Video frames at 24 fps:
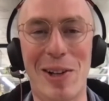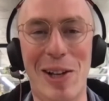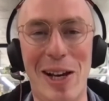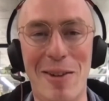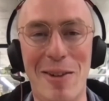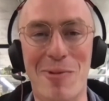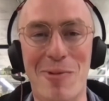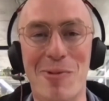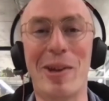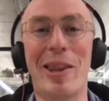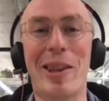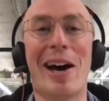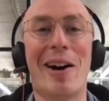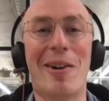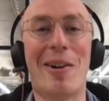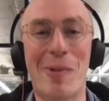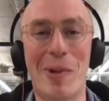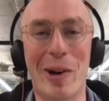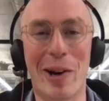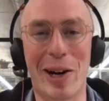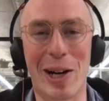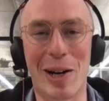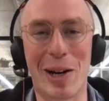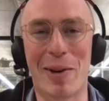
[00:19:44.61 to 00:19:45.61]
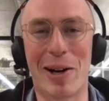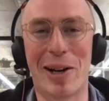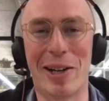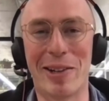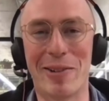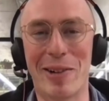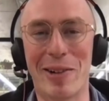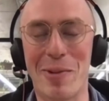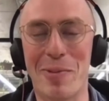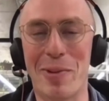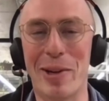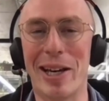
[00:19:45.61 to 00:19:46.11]
of your life without worrying
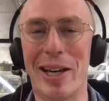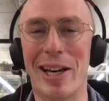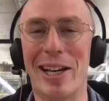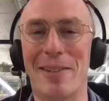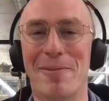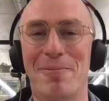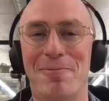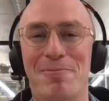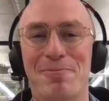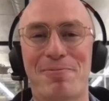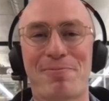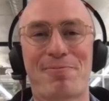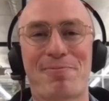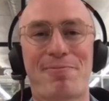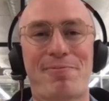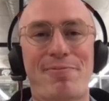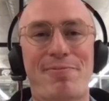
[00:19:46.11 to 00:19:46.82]
about your LPA.